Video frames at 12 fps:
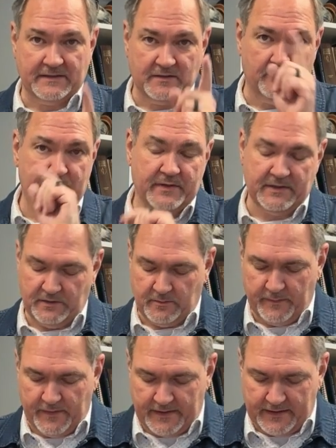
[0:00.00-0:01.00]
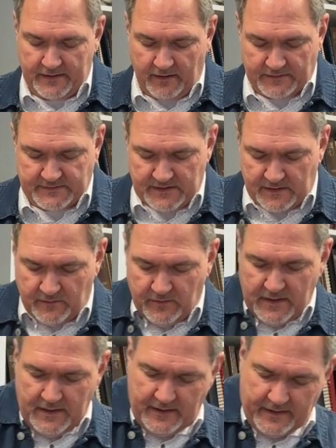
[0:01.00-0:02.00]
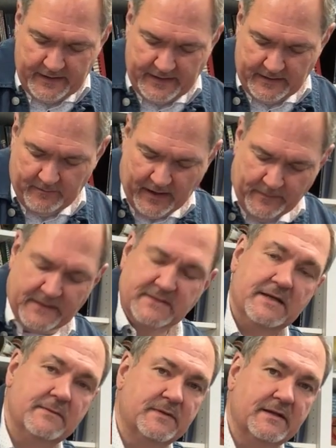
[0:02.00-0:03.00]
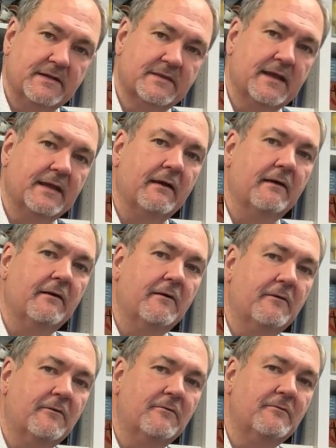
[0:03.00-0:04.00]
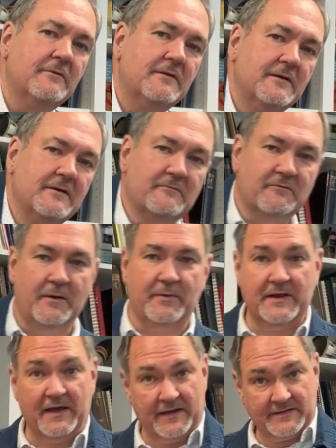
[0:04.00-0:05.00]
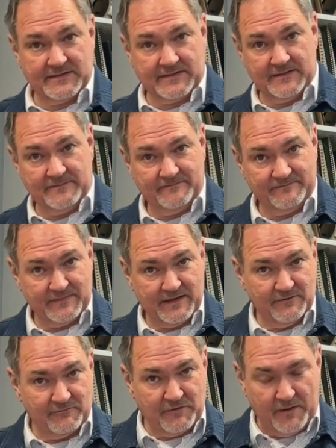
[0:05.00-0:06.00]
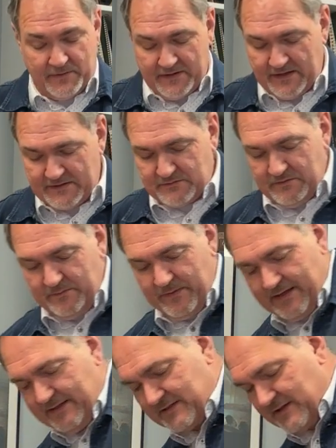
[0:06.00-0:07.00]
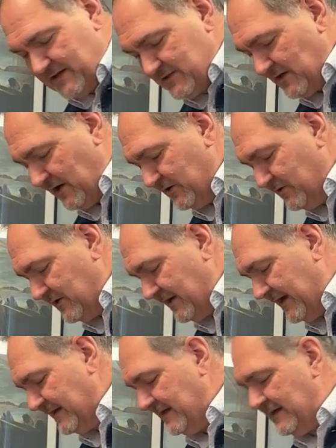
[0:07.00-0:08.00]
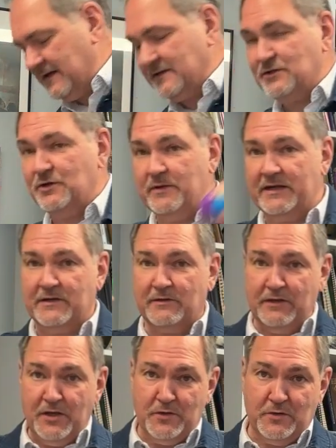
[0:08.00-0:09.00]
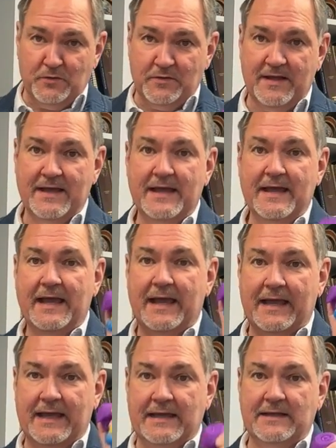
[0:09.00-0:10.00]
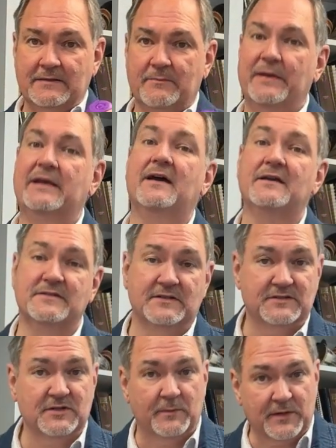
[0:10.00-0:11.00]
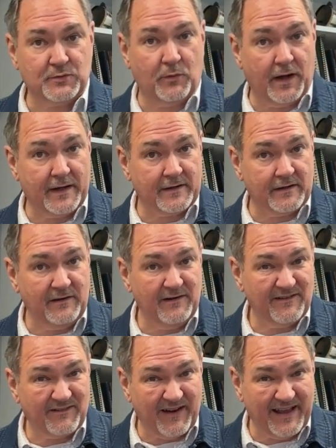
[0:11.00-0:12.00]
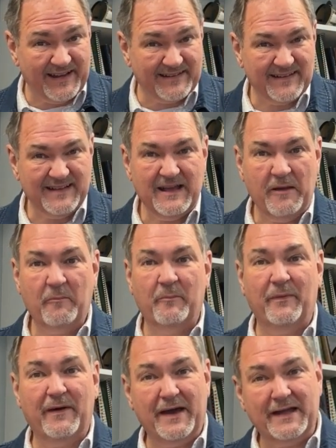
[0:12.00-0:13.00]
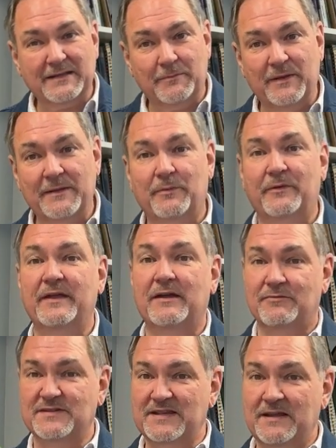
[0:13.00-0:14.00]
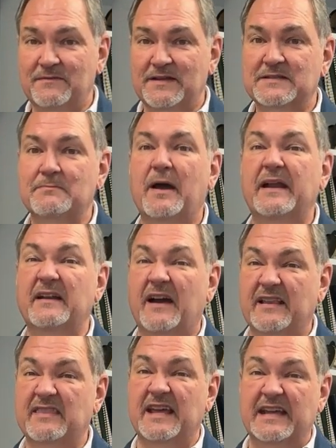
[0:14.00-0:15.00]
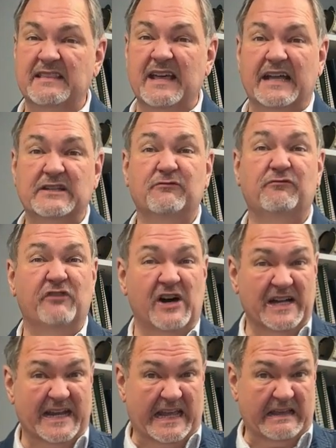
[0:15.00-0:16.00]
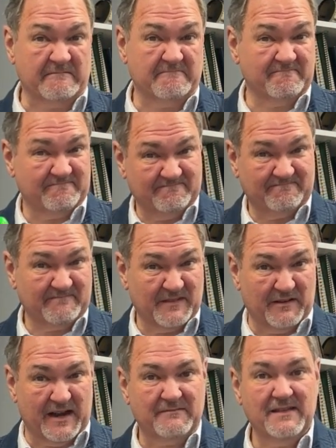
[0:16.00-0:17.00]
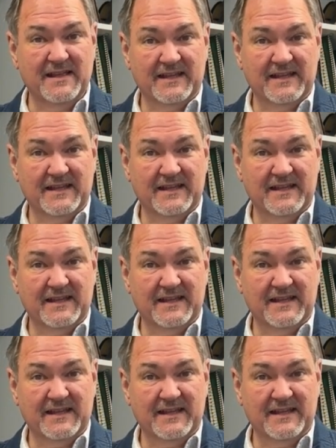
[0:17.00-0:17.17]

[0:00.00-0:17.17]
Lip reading: Don't put it in your bucket. Also, it might be tempting to think, oh, rubber ducks. Rubber ducks would be such a good idea to include in because there's so much water, right? but the people that receive this might not think that's funny, right?